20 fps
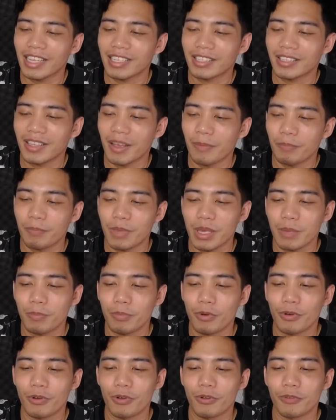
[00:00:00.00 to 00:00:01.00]
some
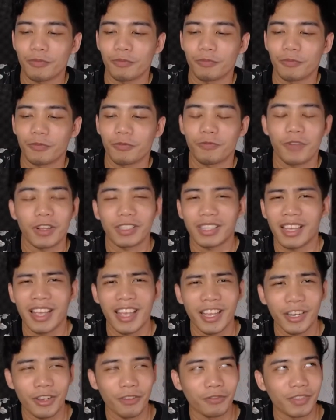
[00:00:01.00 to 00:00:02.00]
people felt a
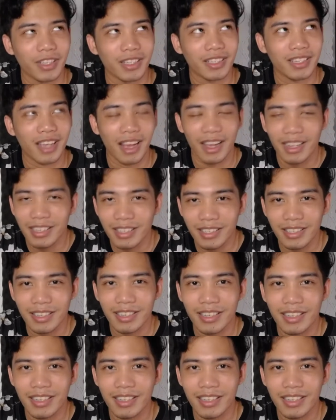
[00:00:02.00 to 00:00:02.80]
hint of disgust.